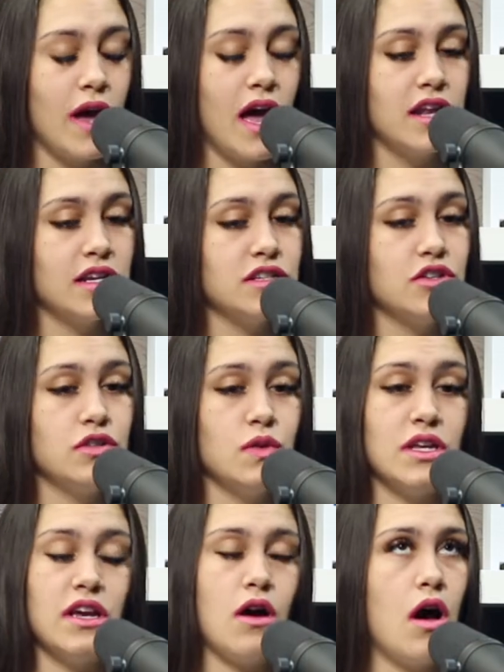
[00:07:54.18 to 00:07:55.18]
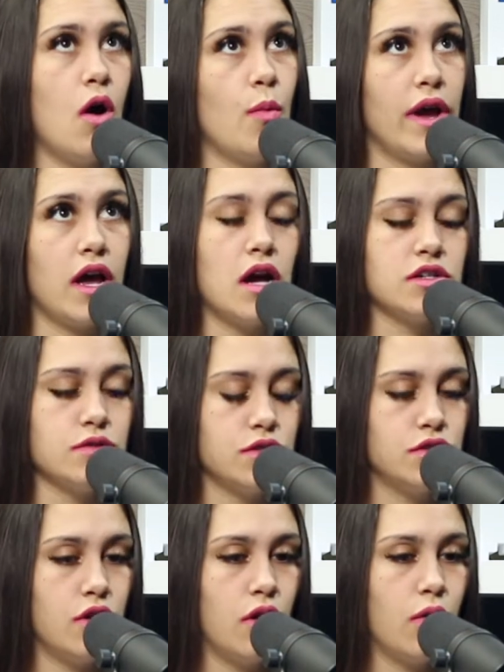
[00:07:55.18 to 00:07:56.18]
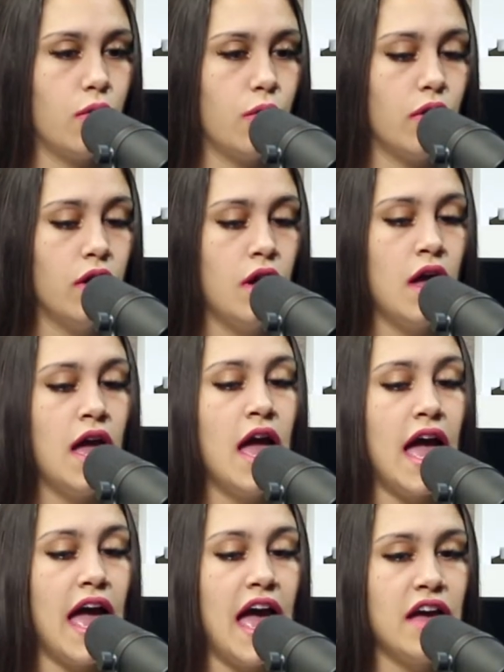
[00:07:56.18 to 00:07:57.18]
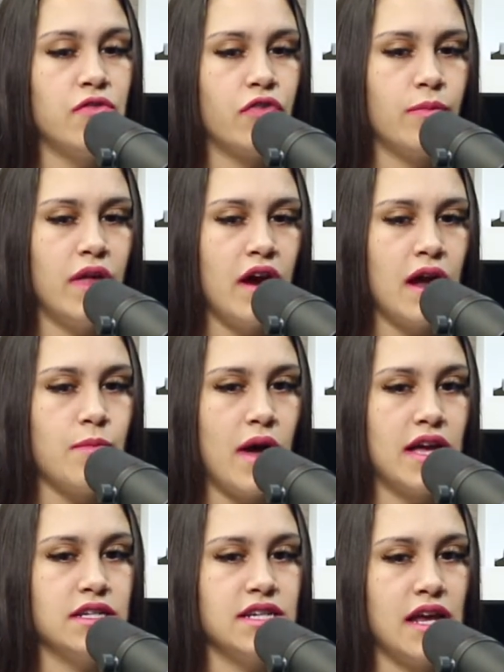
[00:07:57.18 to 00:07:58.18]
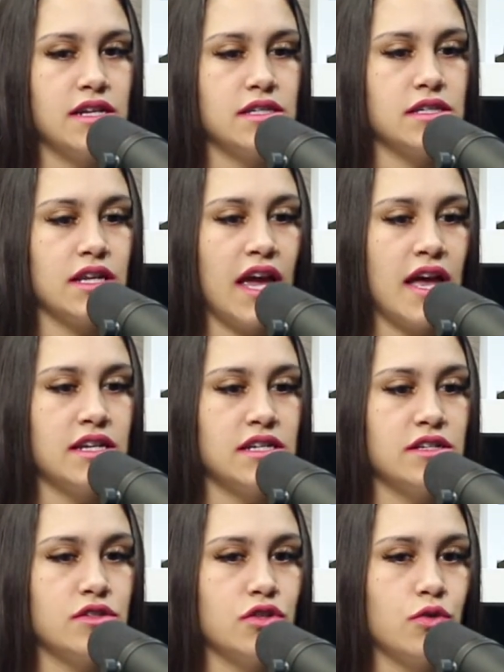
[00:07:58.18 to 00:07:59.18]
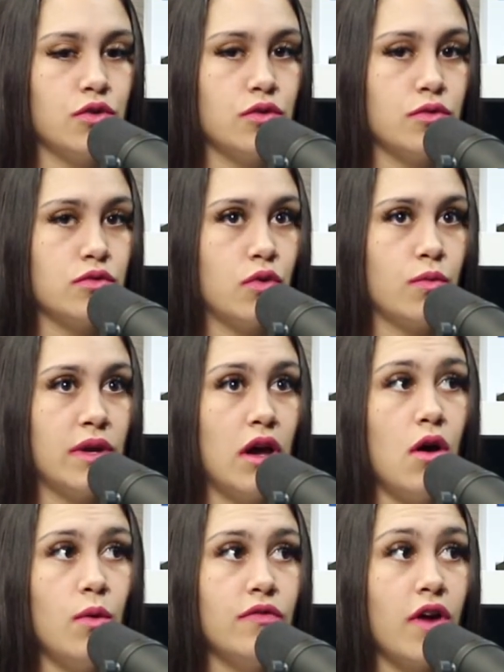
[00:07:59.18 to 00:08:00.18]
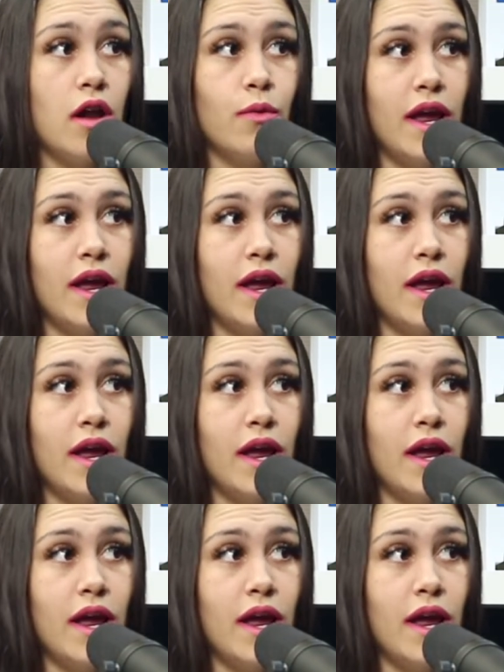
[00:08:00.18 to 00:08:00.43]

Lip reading: Yeah, and oh my gosh, it was so cool. And from there, I met Dennis and Candace, who told me, "Oh, we've got